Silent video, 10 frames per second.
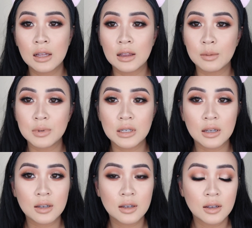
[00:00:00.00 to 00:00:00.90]

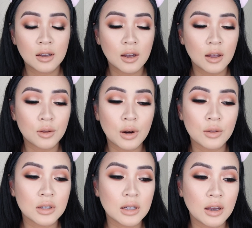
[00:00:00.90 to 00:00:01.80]
lipstick throughout
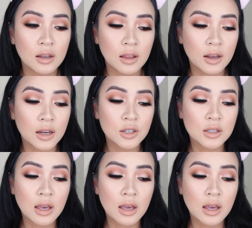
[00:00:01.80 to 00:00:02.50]
the day. Like I just